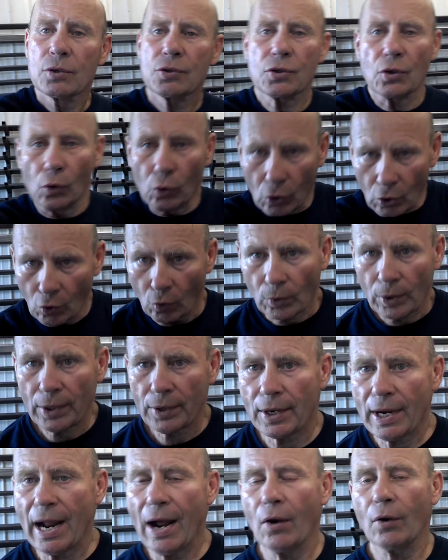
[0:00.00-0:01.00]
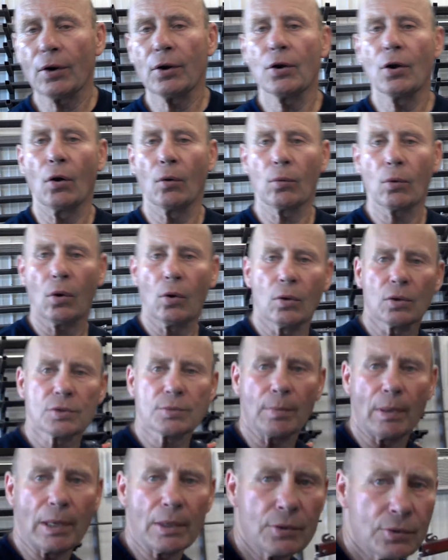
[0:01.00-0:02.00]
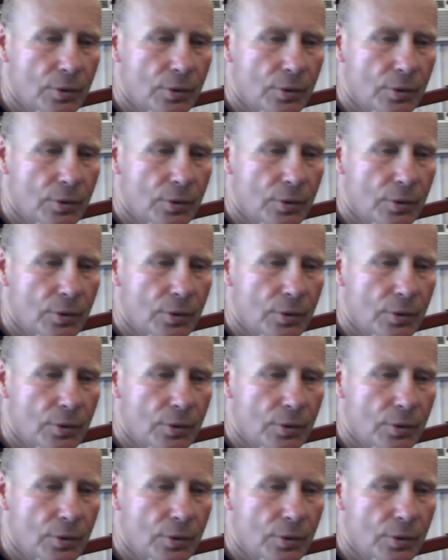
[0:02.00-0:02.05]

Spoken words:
So lower it down. It don't roll as much.